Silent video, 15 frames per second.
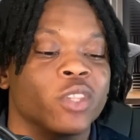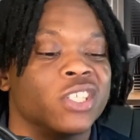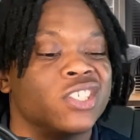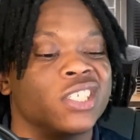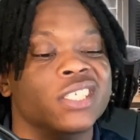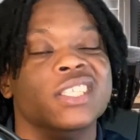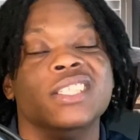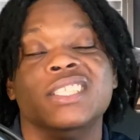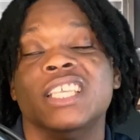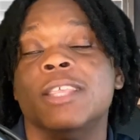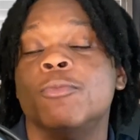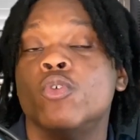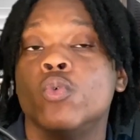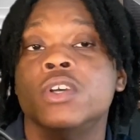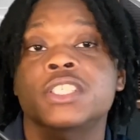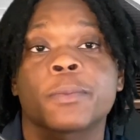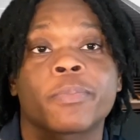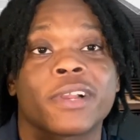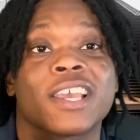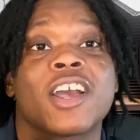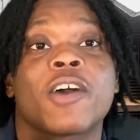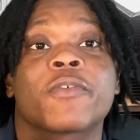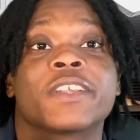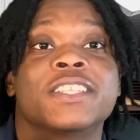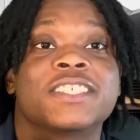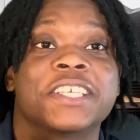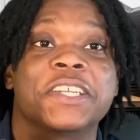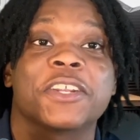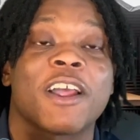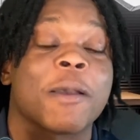Just a team who was a playoff
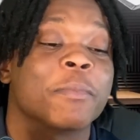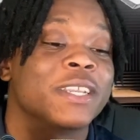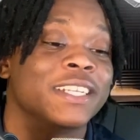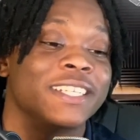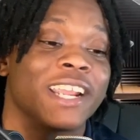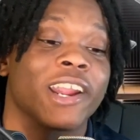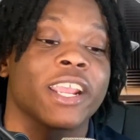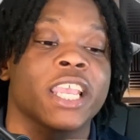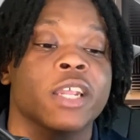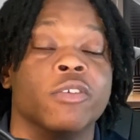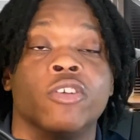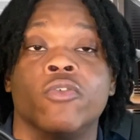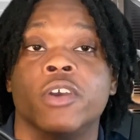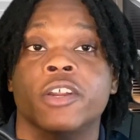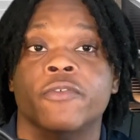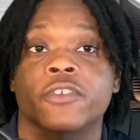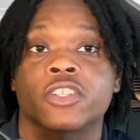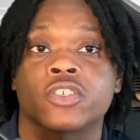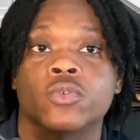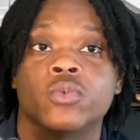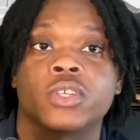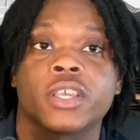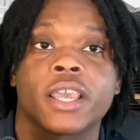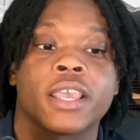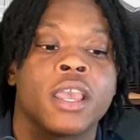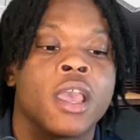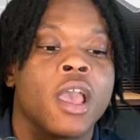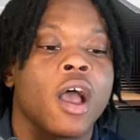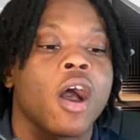contender. I mean, Derrick Henry running for 2K.